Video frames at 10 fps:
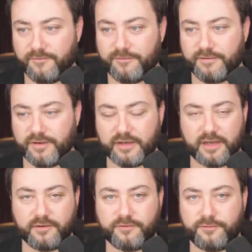vivid
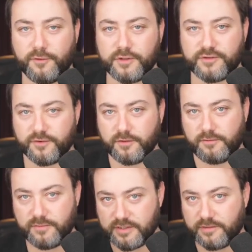and
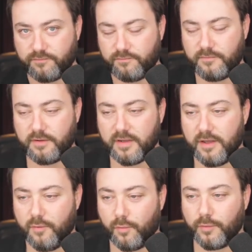forceful, as in
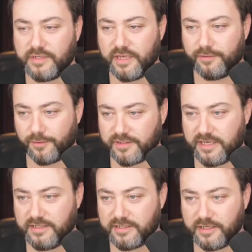what we see through our
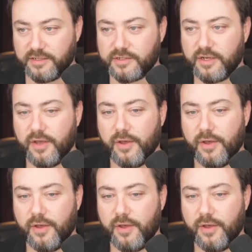senses,